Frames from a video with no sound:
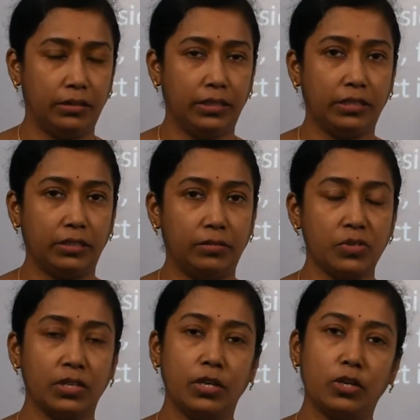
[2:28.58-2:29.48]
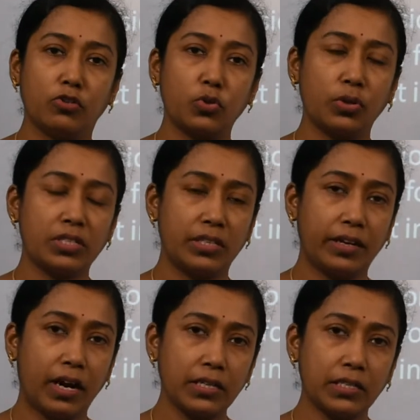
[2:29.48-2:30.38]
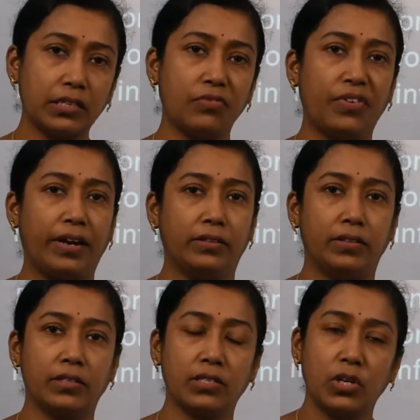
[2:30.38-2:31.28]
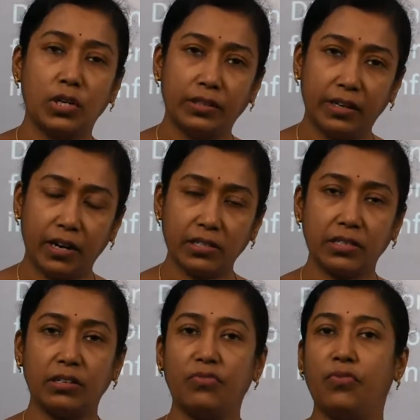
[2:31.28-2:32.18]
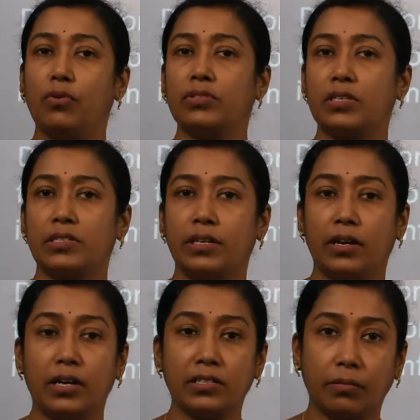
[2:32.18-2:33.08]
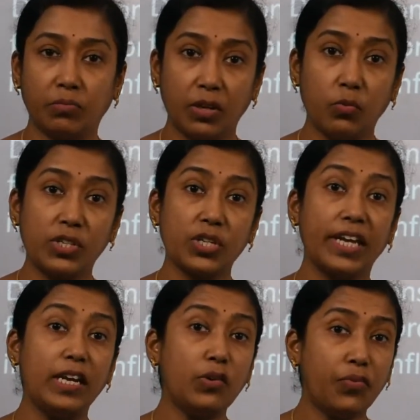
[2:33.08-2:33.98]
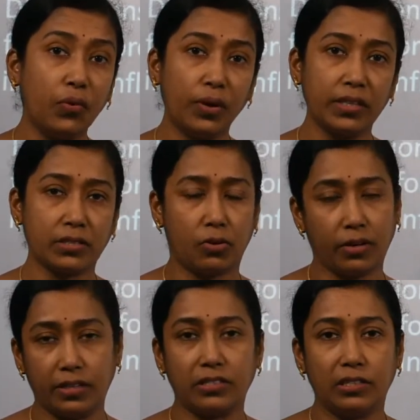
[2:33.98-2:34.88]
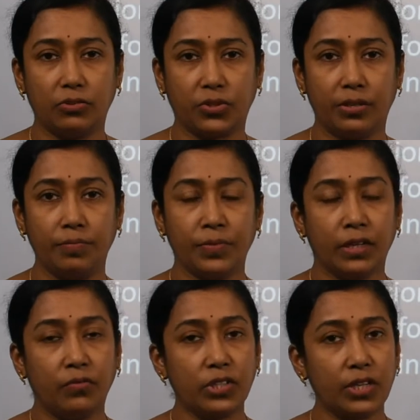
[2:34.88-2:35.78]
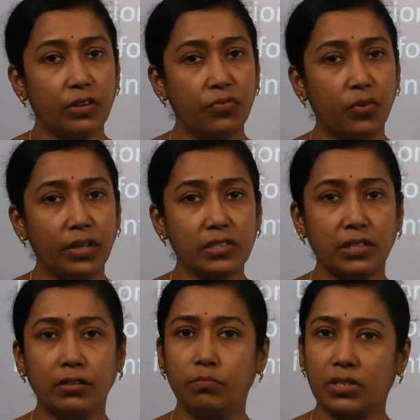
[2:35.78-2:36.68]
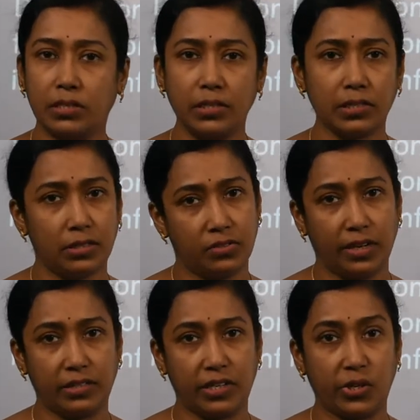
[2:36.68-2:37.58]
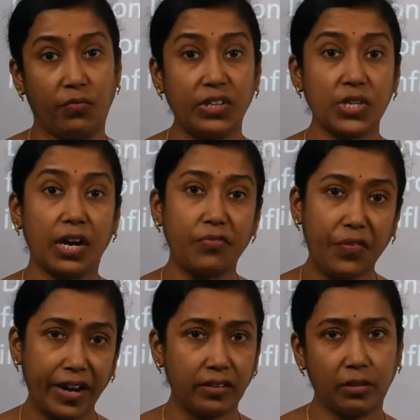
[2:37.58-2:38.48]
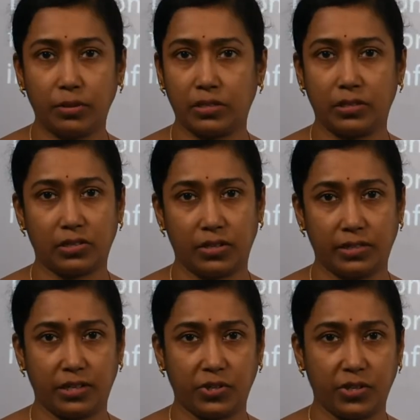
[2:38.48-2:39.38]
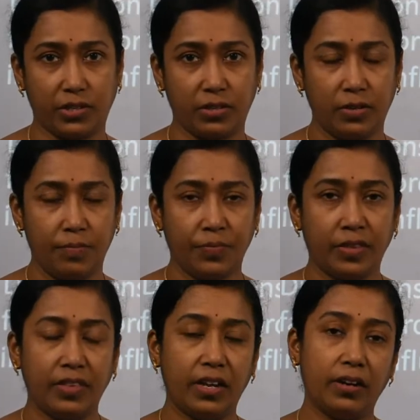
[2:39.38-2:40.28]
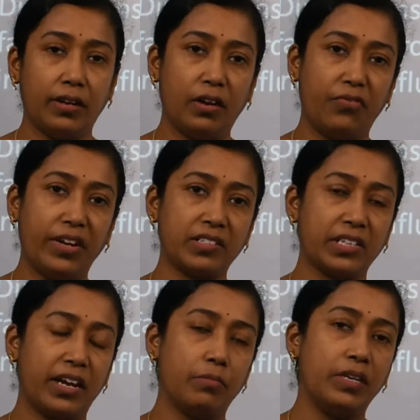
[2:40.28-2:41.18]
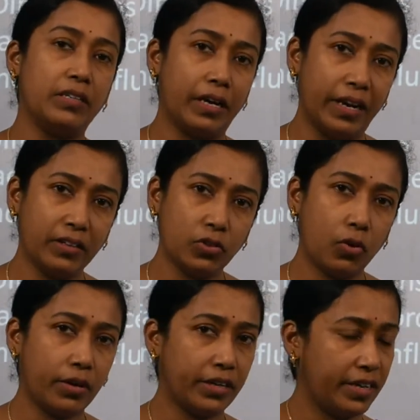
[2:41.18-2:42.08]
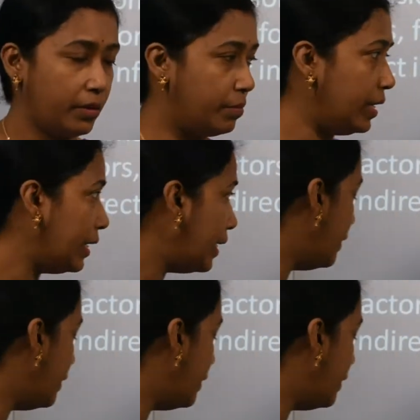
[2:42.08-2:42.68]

in terms. So there are certain factors, there are certain forces, there are something which influence or institution which influence the business transaction, which affect the business transactions. Their effects can be direct or it can be